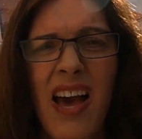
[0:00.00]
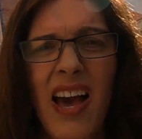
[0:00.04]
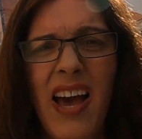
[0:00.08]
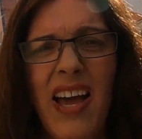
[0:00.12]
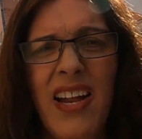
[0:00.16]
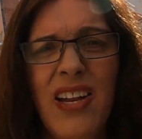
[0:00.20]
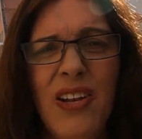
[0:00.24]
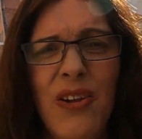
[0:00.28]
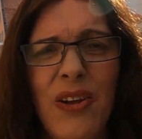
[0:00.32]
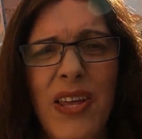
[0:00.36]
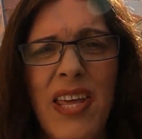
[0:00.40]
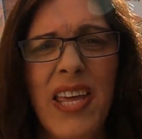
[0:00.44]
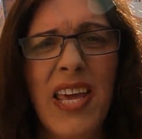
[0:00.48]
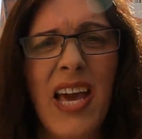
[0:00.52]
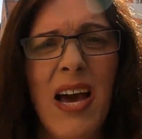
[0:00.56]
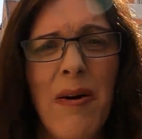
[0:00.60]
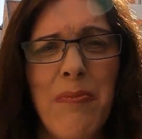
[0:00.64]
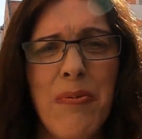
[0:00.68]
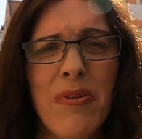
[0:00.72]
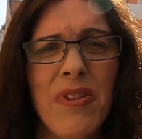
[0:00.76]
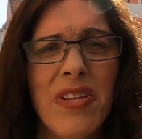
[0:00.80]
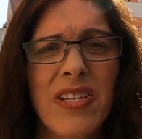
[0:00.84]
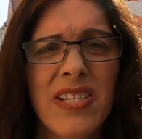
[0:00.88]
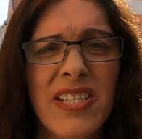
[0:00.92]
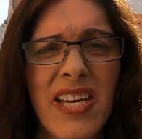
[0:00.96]
and looking
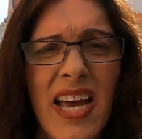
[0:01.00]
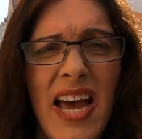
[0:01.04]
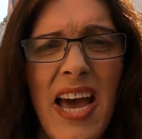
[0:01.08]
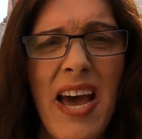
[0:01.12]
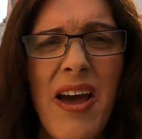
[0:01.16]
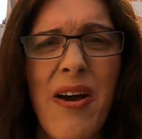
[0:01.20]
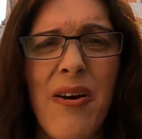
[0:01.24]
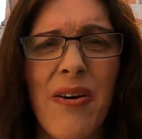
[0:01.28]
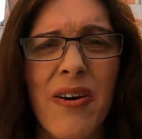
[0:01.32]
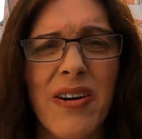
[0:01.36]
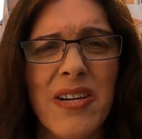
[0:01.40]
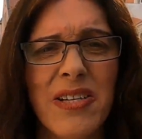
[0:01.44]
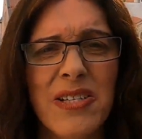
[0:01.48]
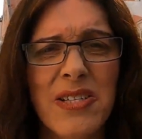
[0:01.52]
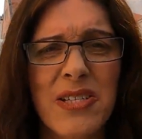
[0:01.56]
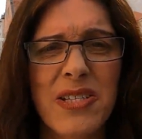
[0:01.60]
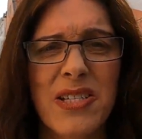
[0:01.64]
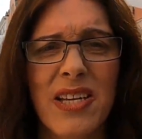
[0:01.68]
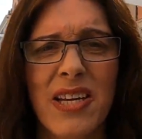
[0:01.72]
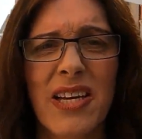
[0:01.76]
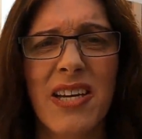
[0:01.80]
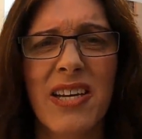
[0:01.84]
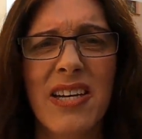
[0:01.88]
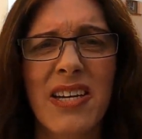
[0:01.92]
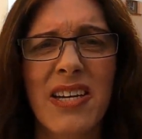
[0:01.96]
up at the tower, it's